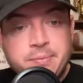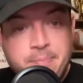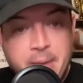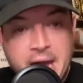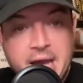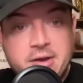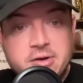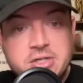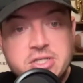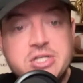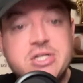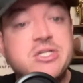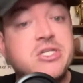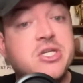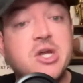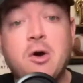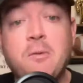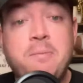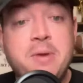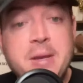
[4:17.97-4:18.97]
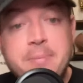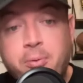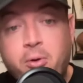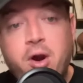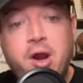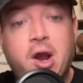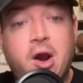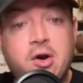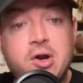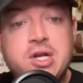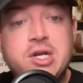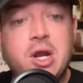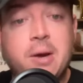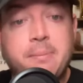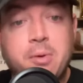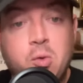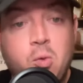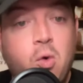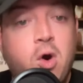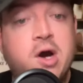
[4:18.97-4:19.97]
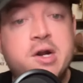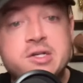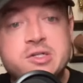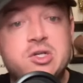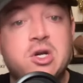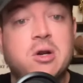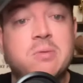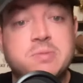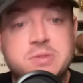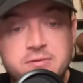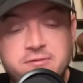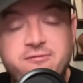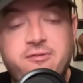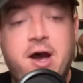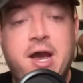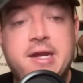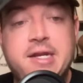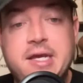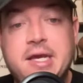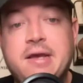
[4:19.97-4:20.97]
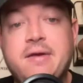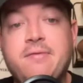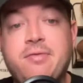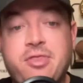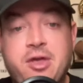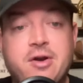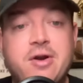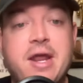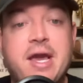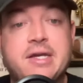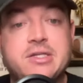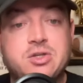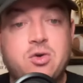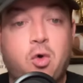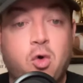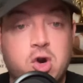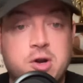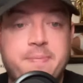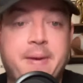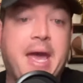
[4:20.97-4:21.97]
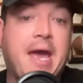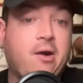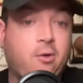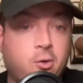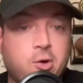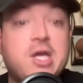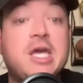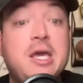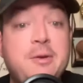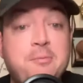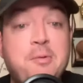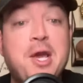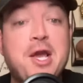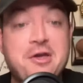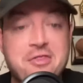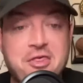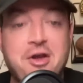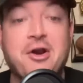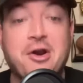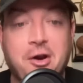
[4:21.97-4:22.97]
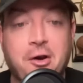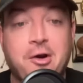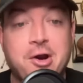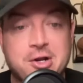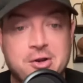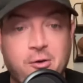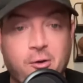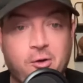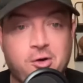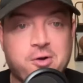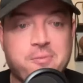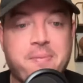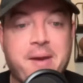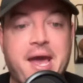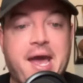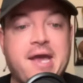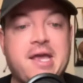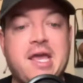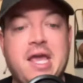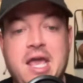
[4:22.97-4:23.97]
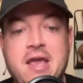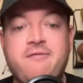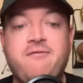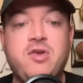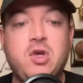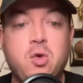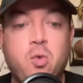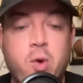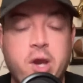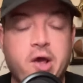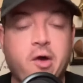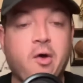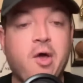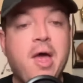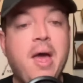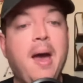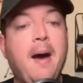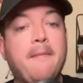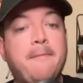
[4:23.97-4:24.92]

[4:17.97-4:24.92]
Baker should still be priority number one in terms of finding their next quarterback or keeping their current quarterback, if you will.